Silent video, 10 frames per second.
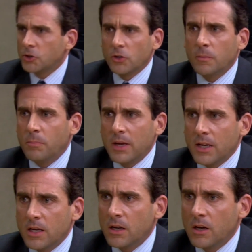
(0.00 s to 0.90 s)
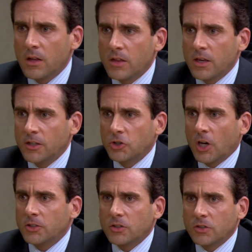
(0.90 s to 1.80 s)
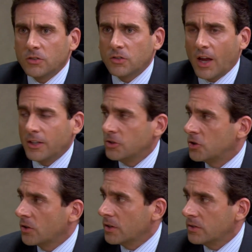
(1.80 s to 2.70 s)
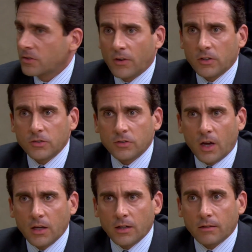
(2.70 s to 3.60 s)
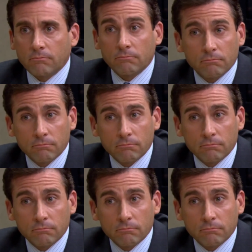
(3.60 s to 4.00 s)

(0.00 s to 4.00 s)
should be the judges and juries of our society?